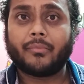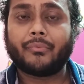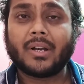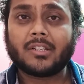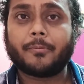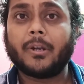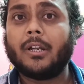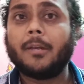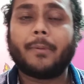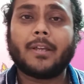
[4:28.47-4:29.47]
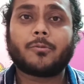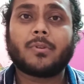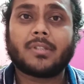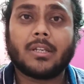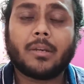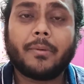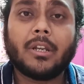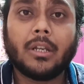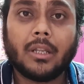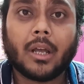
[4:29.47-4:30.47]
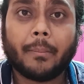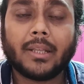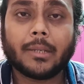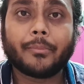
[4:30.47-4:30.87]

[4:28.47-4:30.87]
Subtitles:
first printing press was set up in India by the